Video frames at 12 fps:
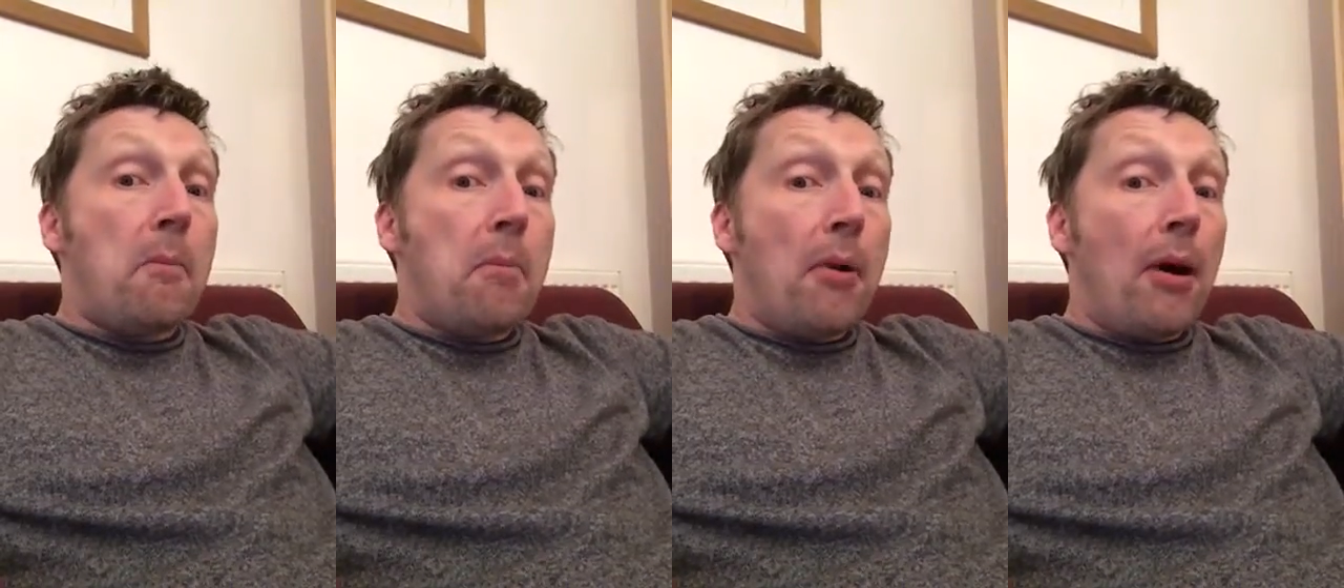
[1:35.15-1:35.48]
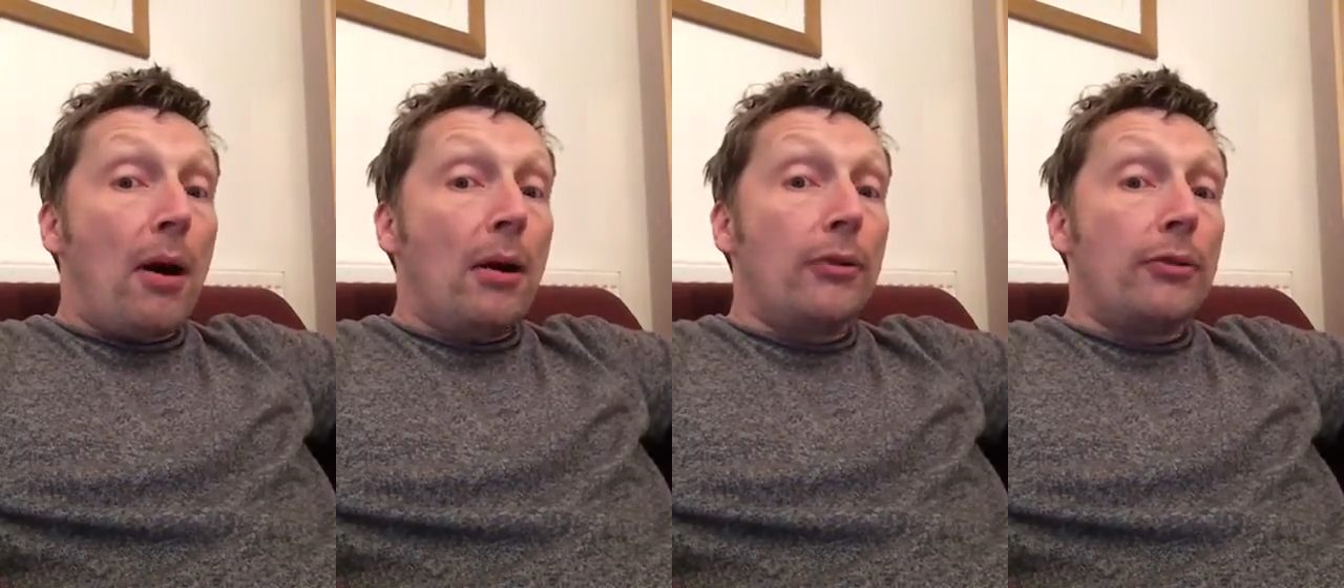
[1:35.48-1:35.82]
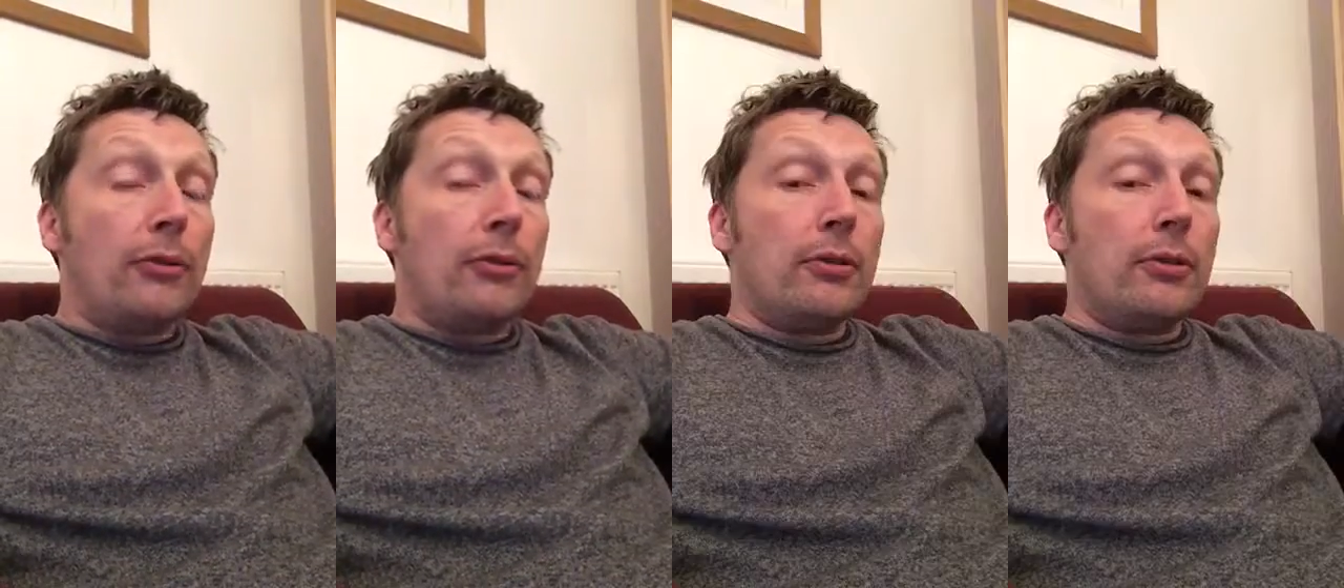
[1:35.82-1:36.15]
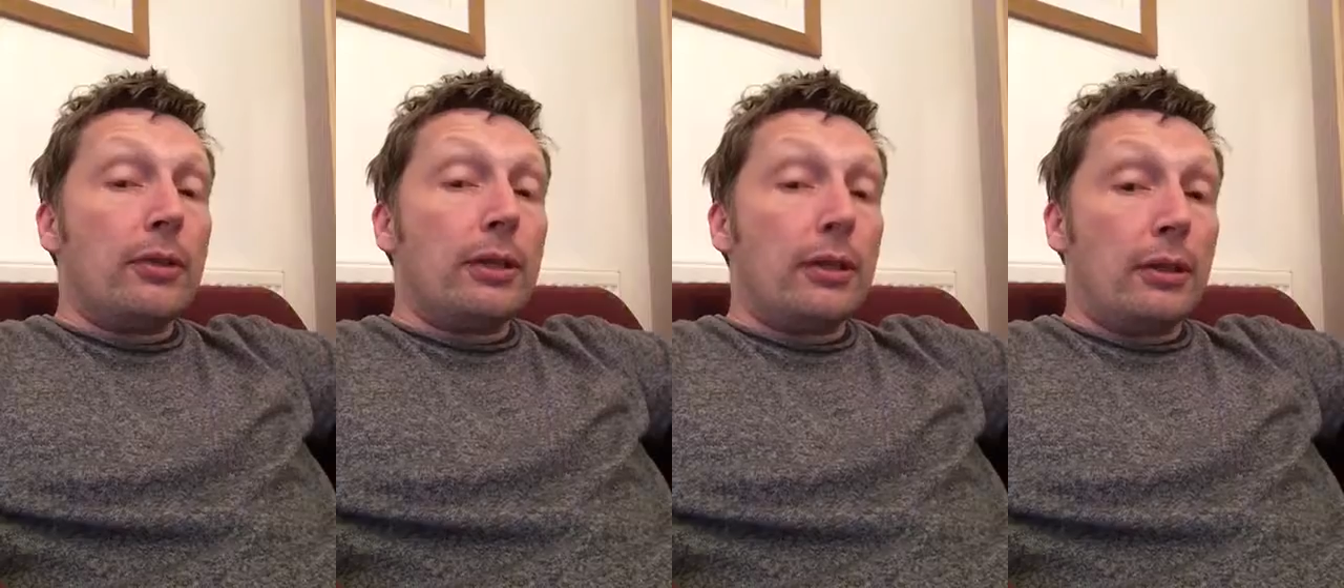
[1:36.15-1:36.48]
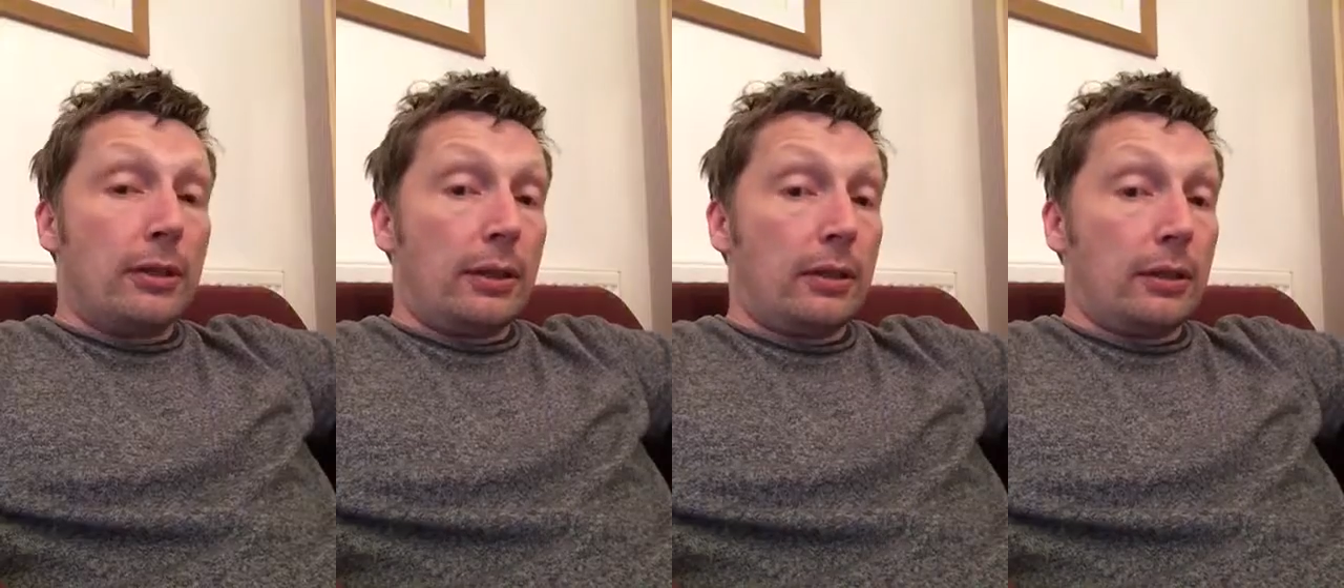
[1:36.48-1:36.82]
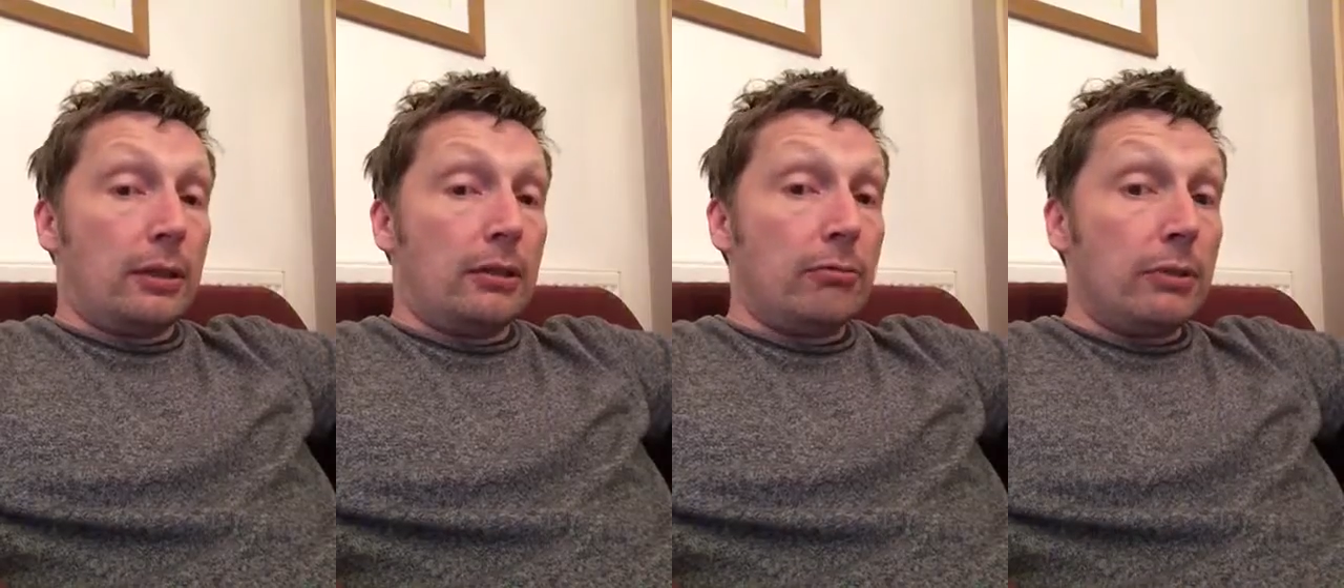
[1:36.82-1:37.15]
But the other thing
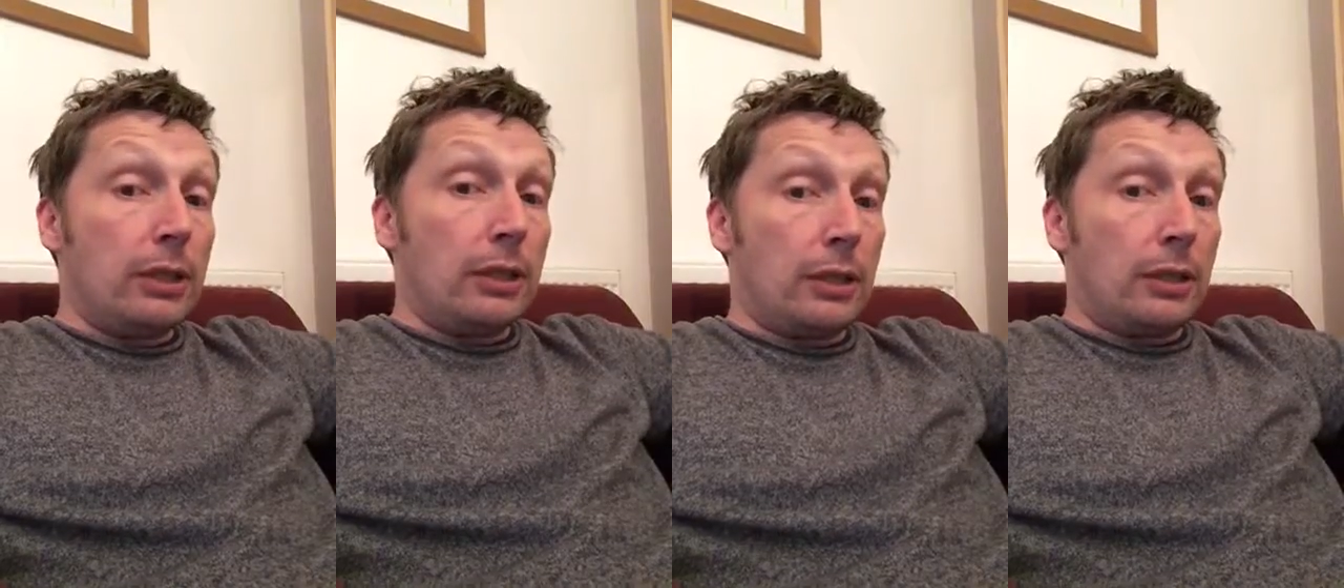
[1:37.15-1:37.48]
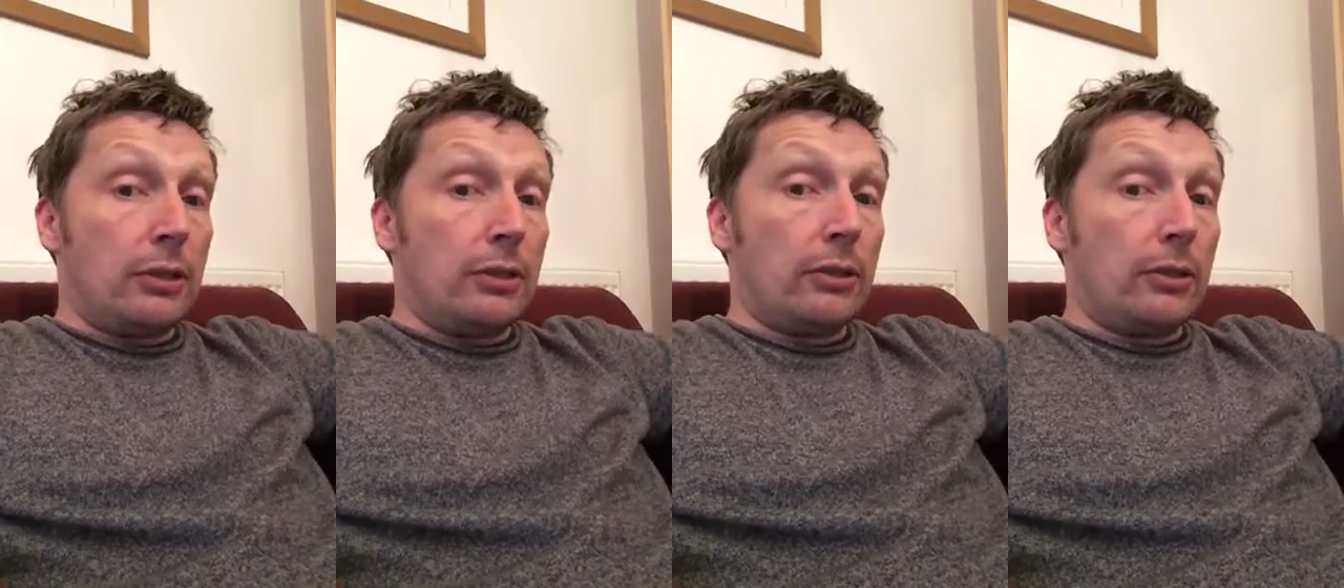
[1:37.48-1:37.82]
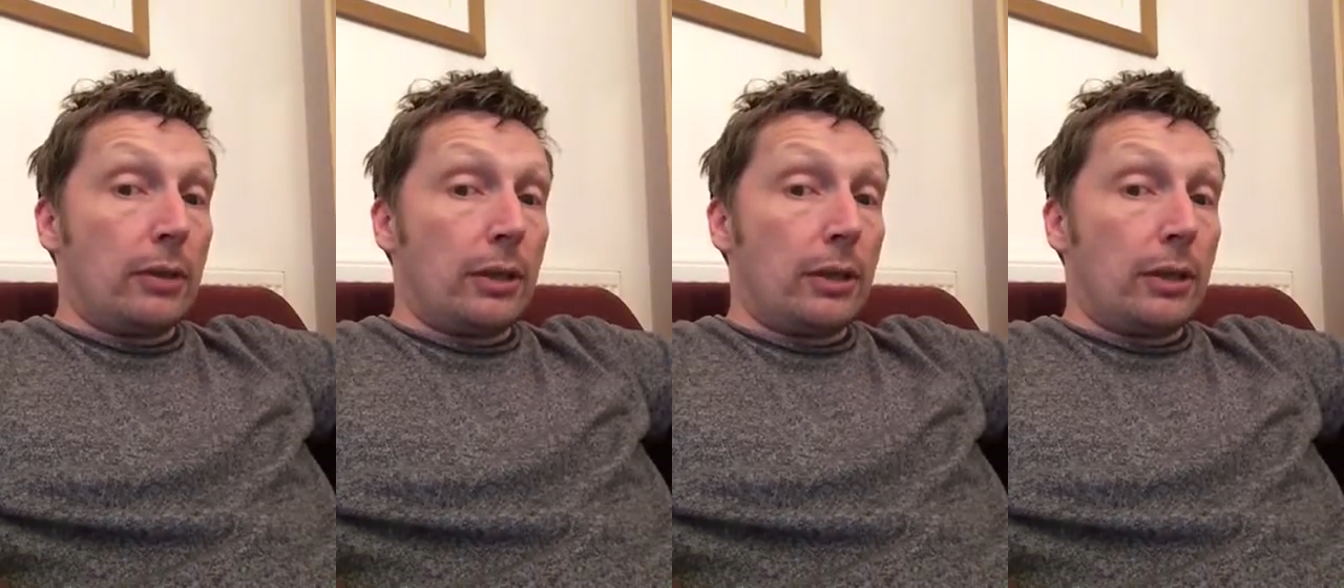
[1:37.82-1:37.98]
that you're really going to need to do